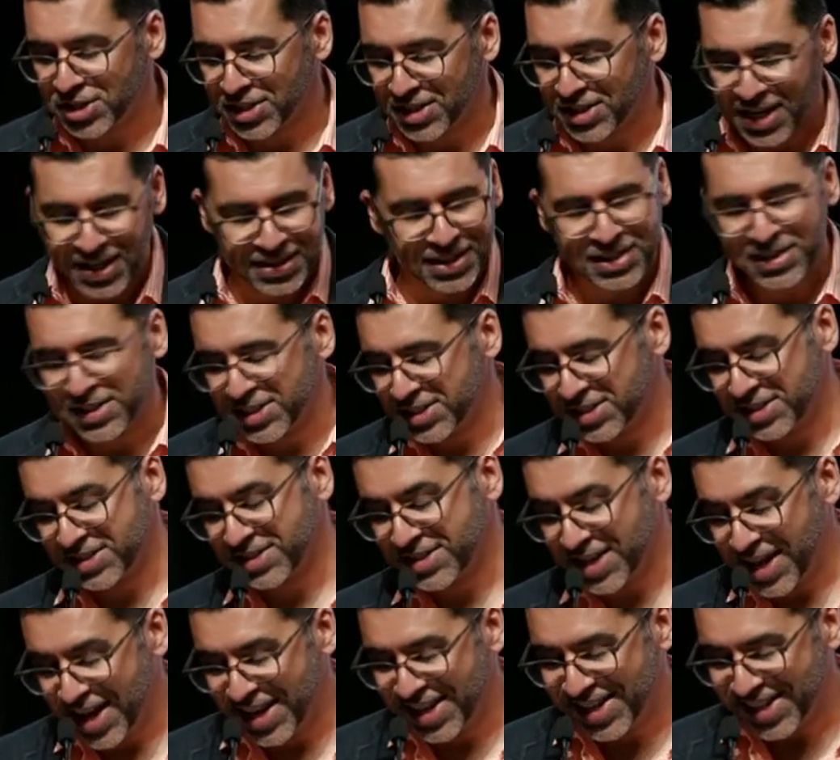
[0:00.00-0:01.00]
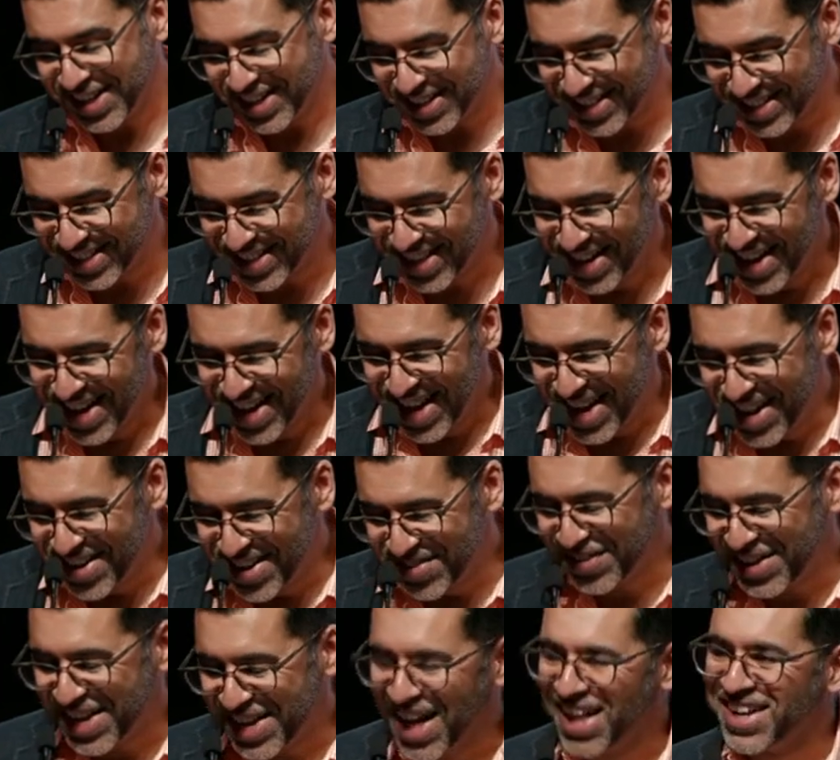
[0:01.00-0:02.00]
God, the list is endless. In
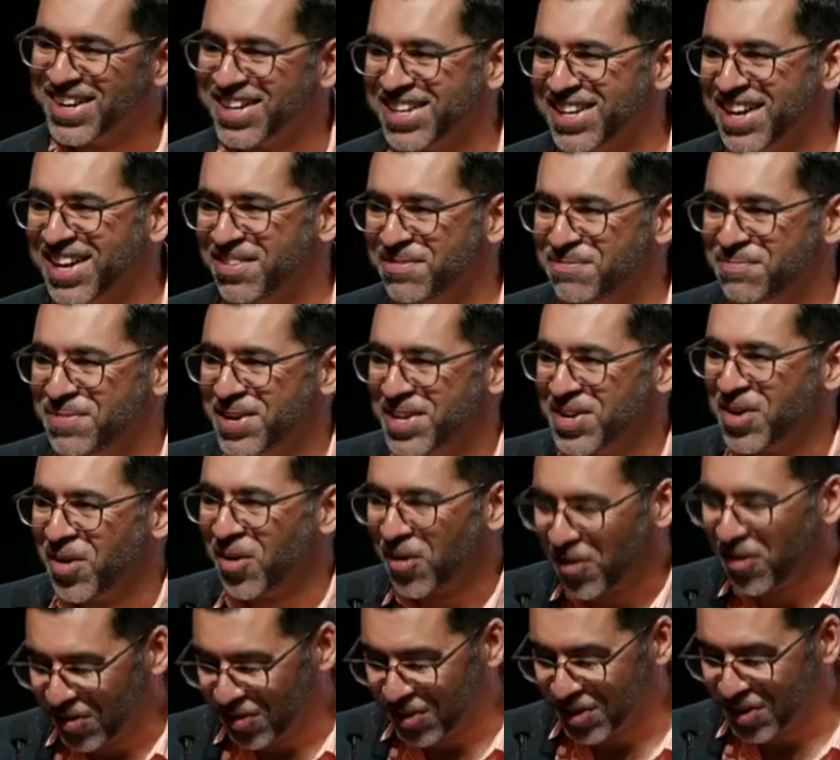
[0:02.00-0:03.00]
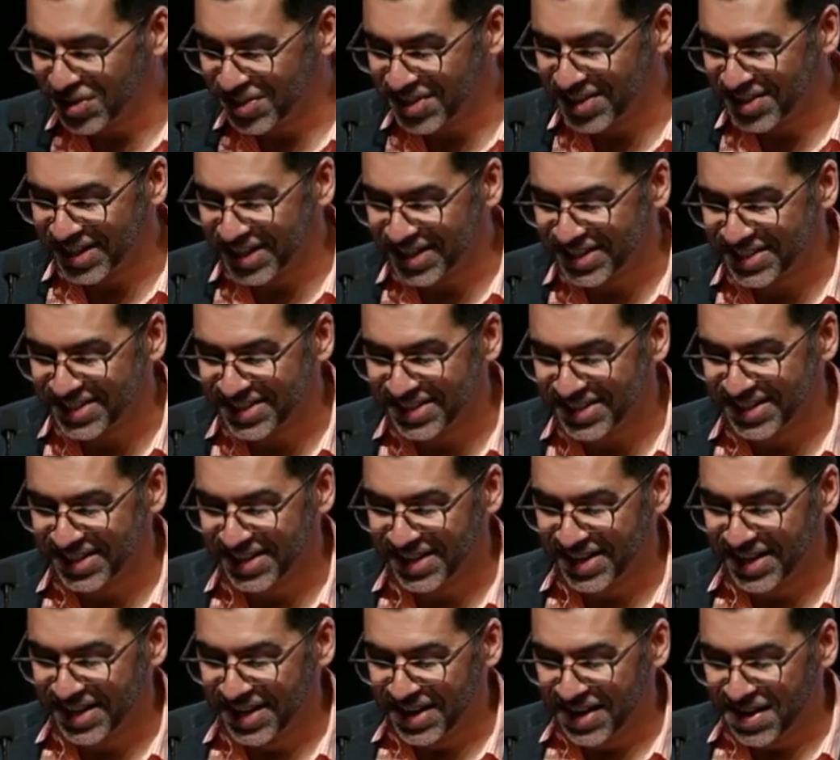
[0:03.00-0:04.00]
reality, I've been all those things.
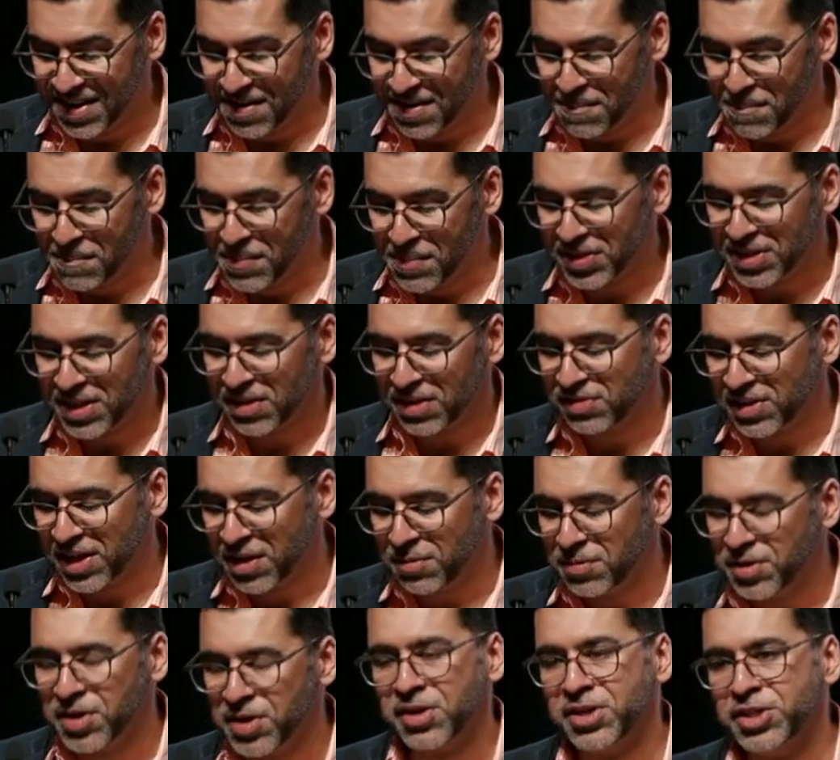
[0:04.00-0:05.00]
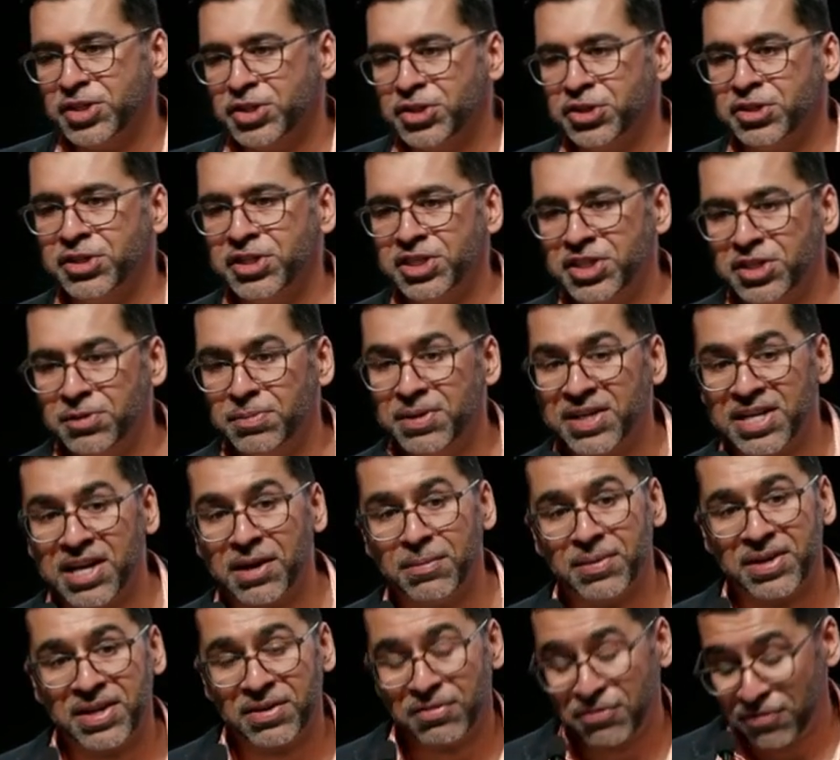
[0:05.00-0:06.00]
But they've led me on a journey to
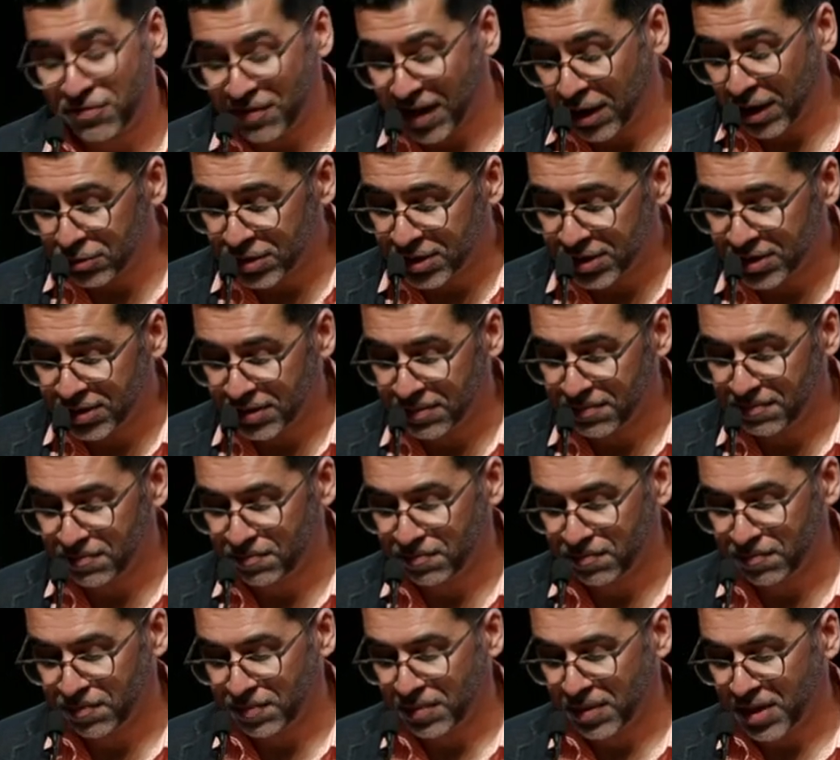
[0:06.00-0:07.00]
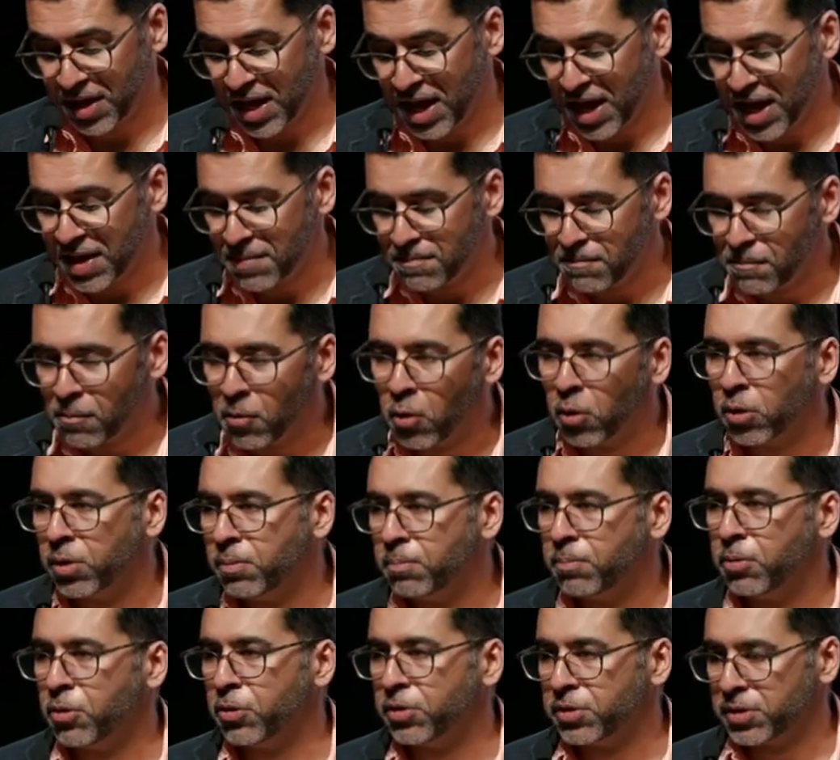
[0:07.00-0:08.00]
becoming a founder, and more
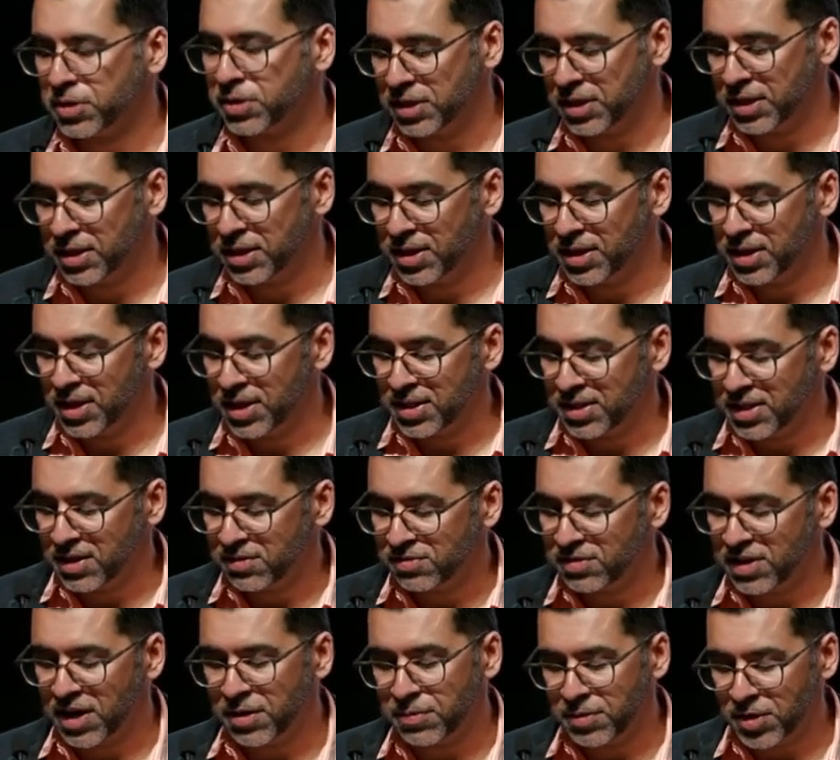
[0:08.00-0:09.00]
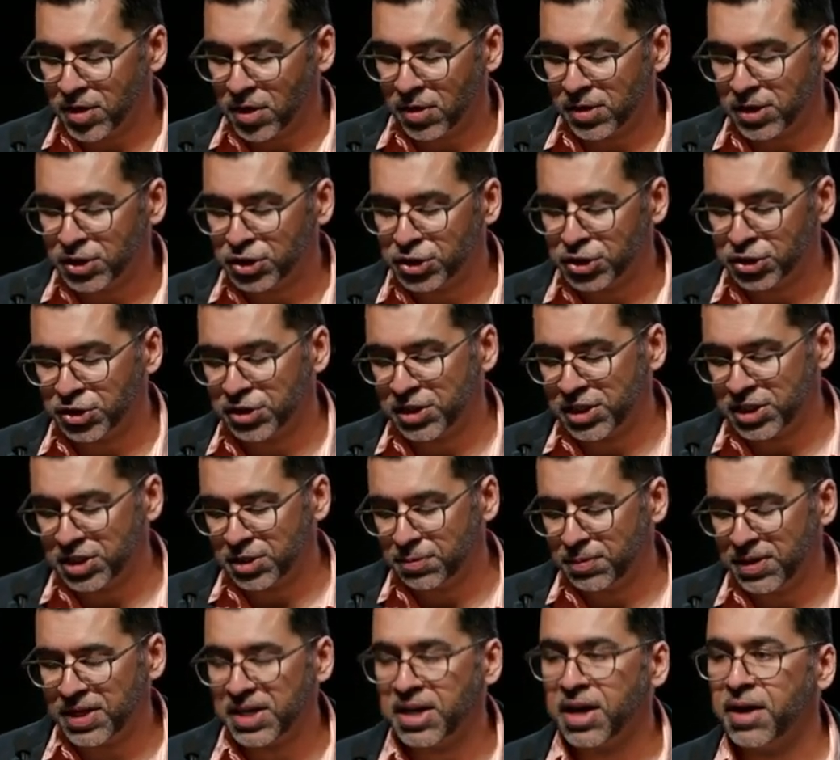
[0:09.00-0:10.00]
importantly, they've led me on a journey to
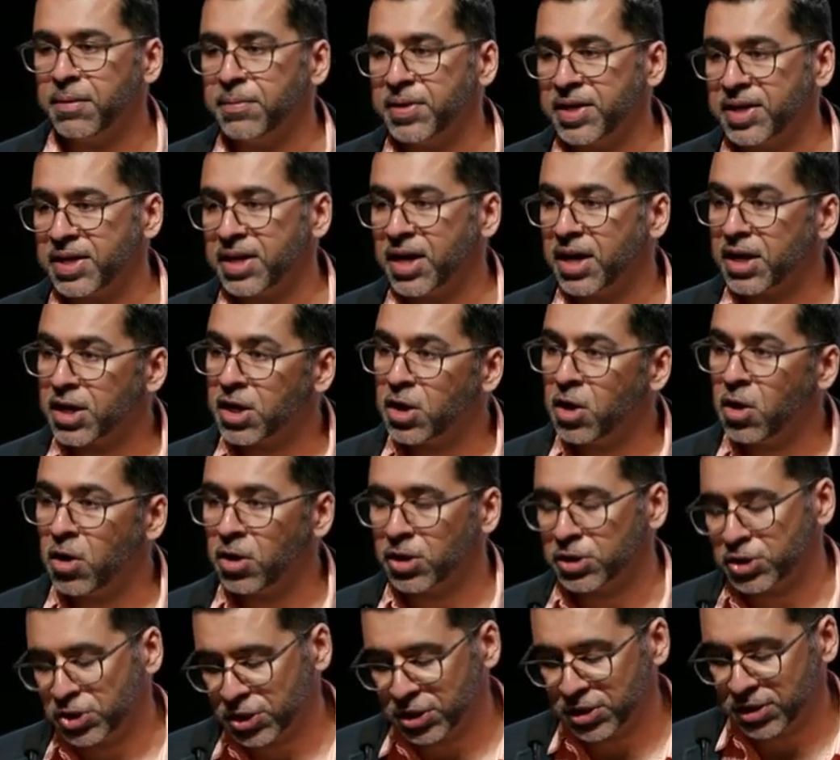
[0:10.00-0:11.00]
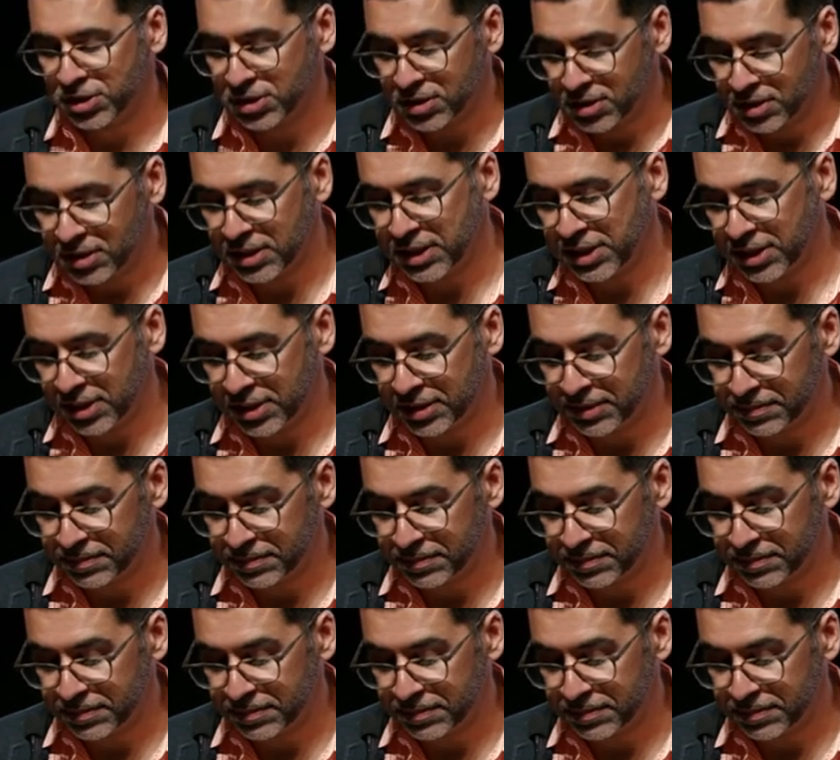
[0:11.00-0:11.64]
becoming a conscious leader.